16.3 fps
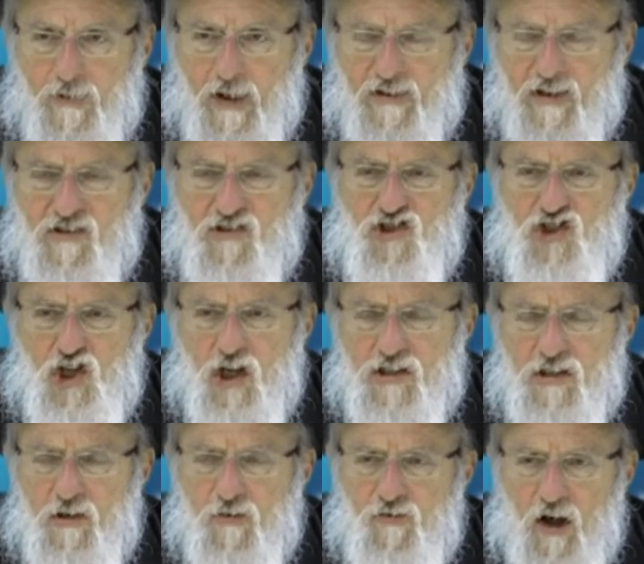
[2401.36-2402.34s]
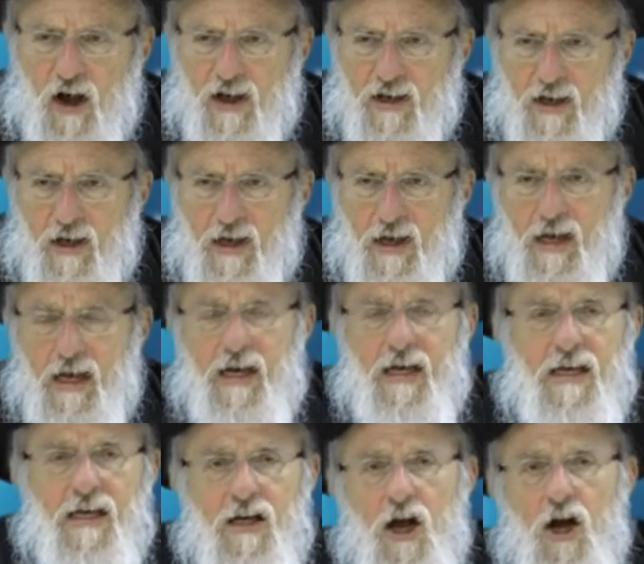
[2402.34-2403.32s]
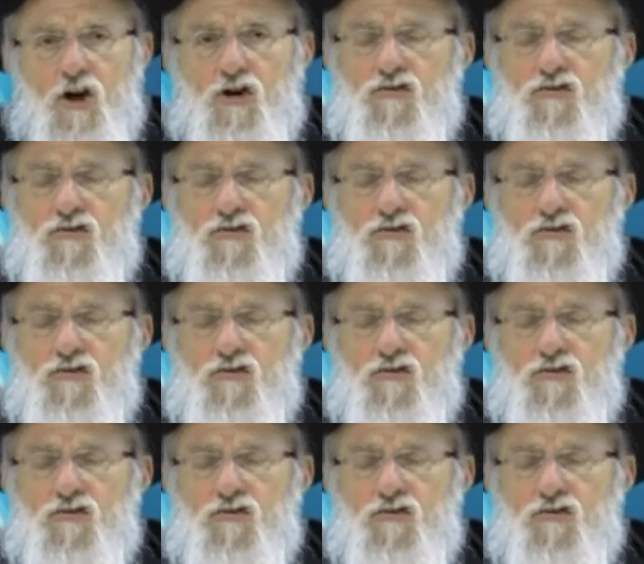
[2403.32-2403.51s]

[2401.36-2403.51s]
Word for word: That doesn't justify any